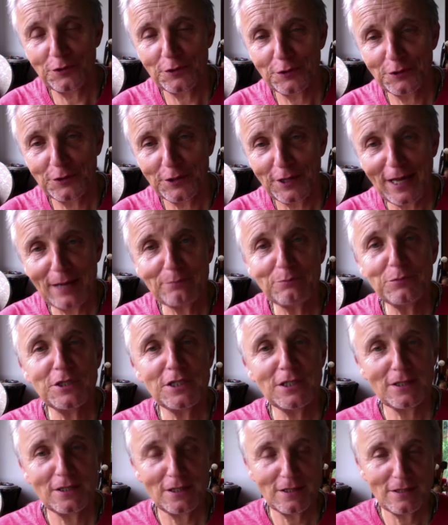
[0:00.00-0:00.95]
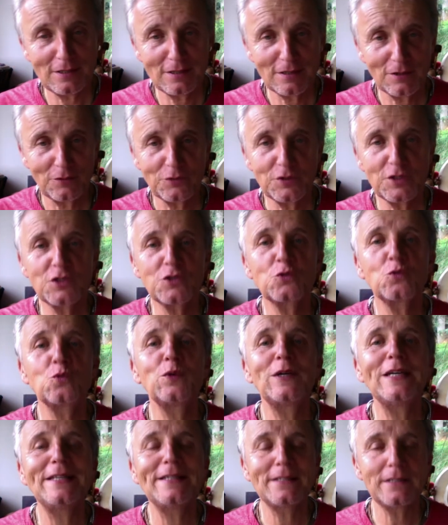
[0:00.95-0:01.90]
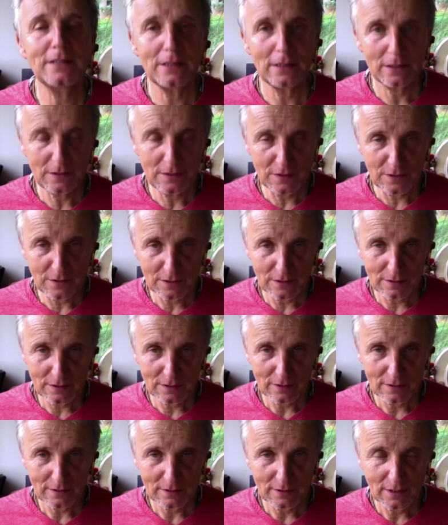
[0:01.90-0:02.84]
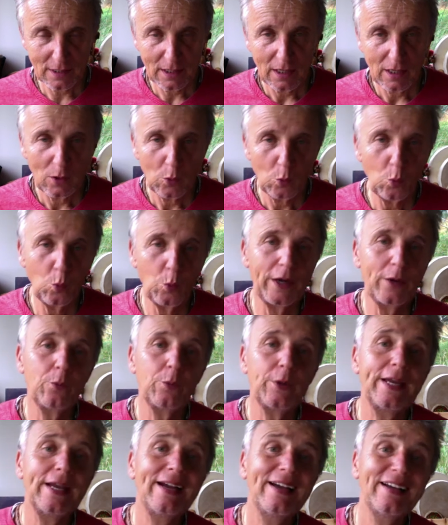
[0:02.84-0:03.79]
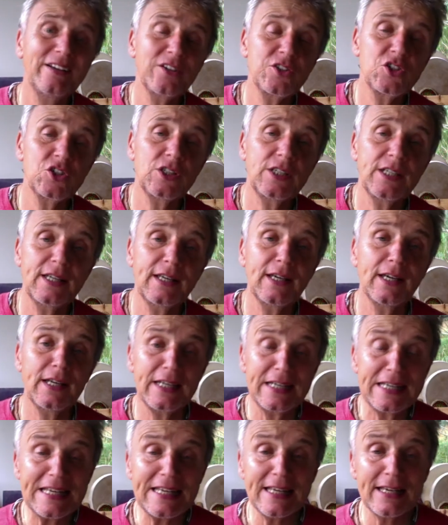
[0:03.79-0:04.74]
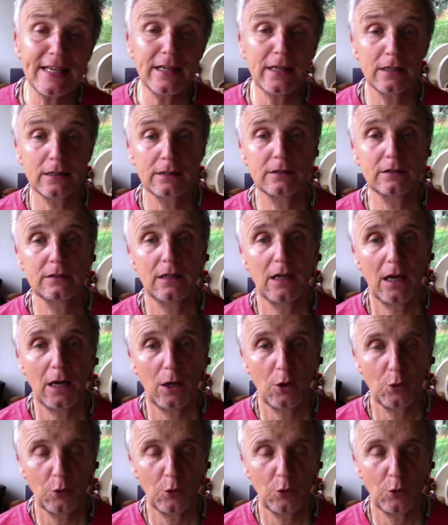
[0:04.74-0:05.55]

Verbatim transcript: For a long time, I heard what makes your heart sing.